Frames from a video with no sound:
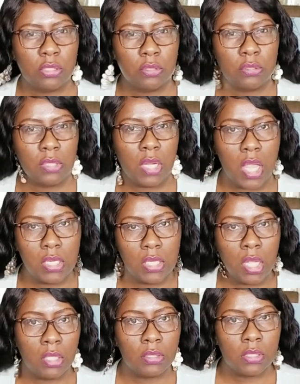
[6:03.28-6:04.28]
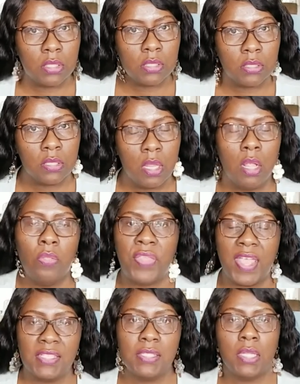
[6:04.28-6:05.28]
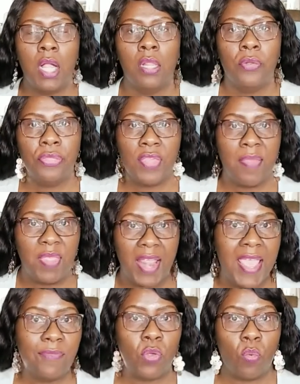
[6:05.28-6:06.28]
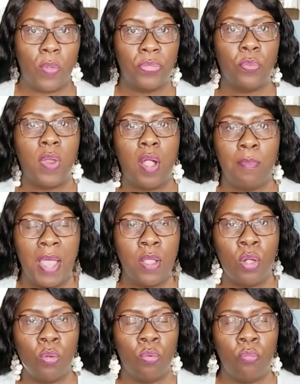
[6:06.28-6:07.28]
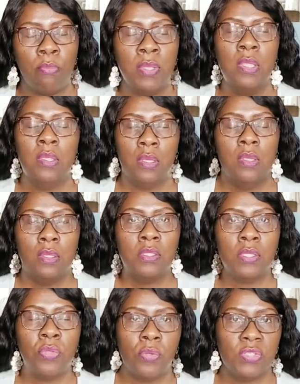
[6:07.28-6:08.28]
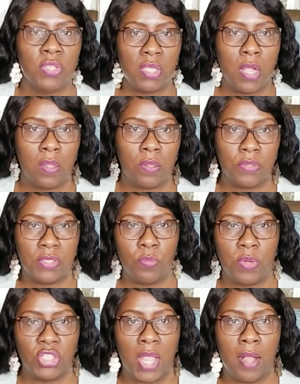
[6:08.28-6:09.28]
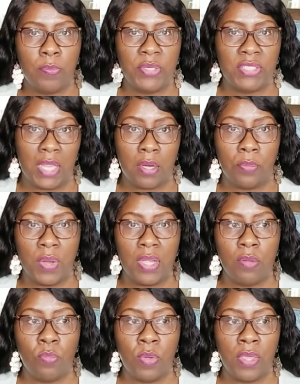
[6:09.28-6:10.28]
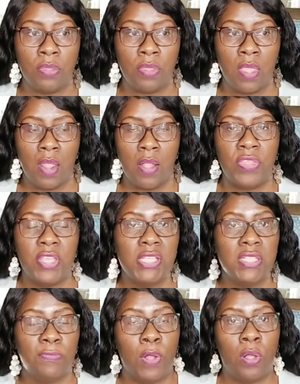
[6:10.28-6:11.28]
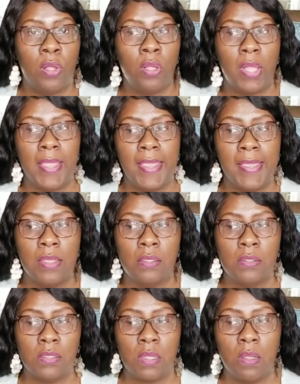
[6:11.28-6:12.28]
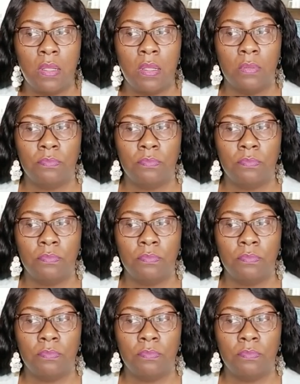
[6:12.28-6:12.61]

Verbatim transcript: kind of colors. That's the color theme that I have going throughout my home. So those are the colors in which I'll be decorating with this fall and um,